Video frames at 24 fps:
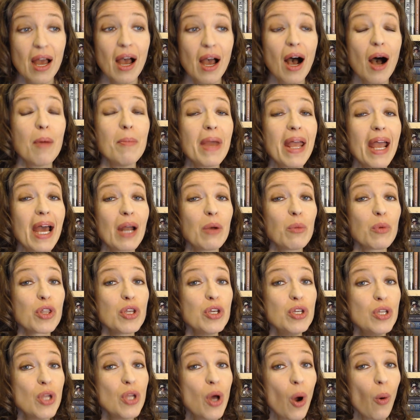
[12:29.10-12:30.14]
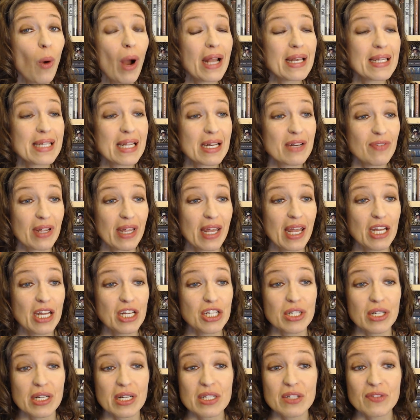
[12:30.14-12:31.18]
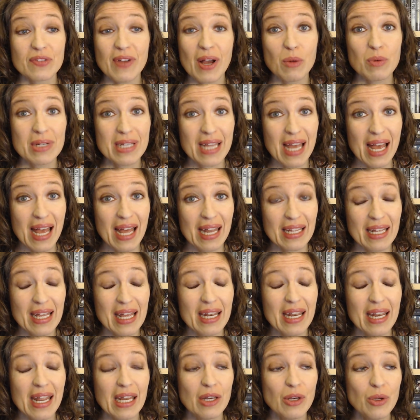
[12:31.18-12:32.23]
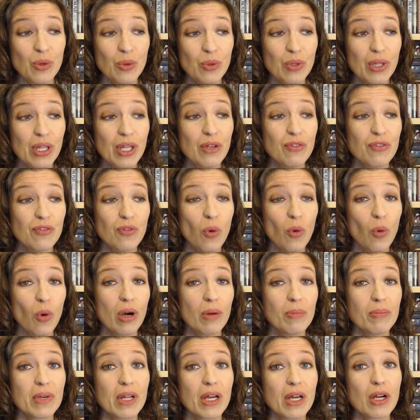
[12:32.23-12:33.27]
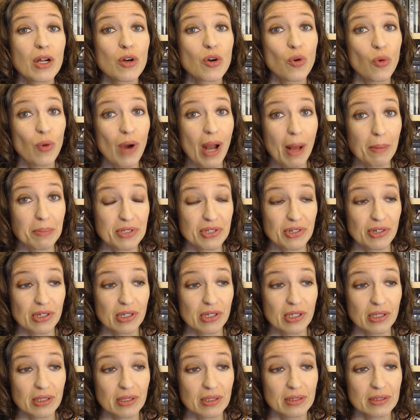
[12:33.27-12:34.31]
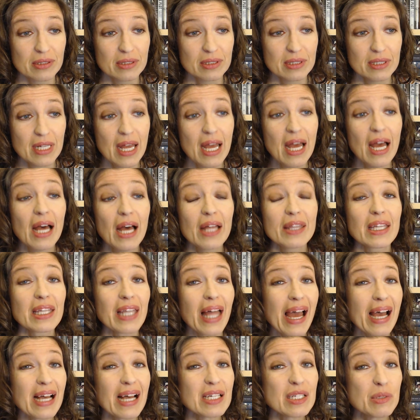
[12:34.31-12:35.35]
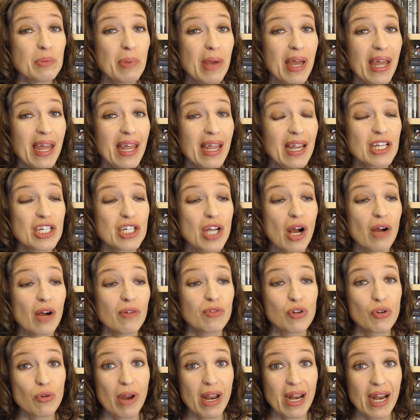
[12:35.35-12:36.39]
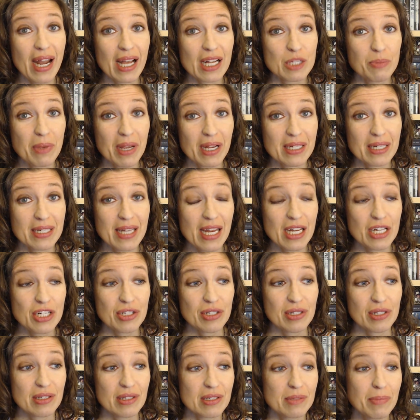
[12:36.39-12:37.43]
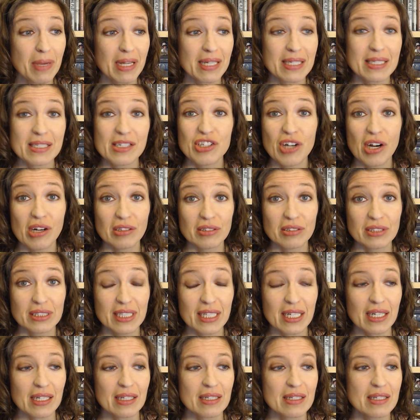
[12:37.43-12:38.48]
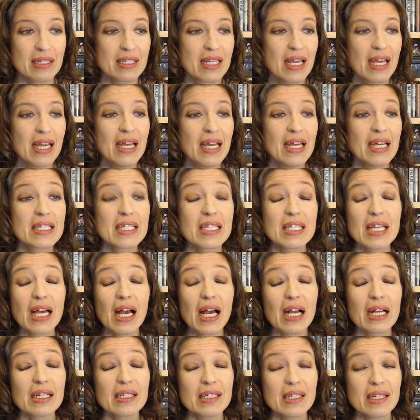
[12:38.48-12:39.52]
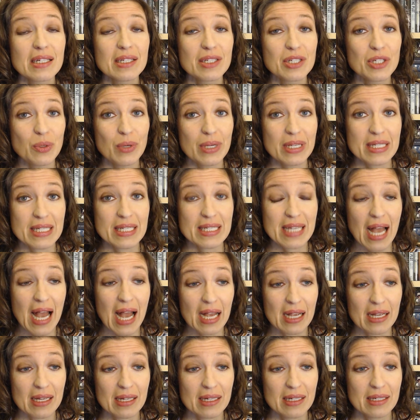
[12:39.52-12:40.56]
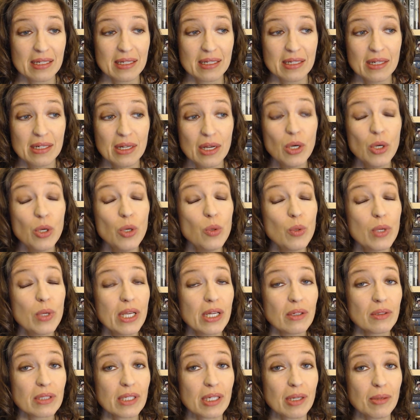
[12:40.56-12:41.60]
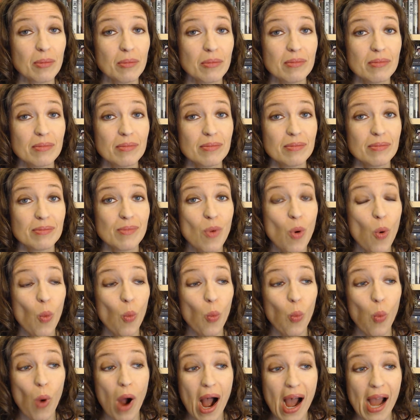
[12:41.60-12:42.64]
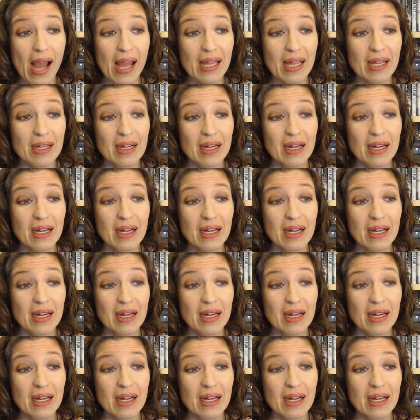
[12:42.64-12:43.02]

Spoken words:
A man with no identification is found dead in a newly formed crop circle. The last page of Great Expectations by Charles Dickens is tucked into his sock. Who killed him? Why?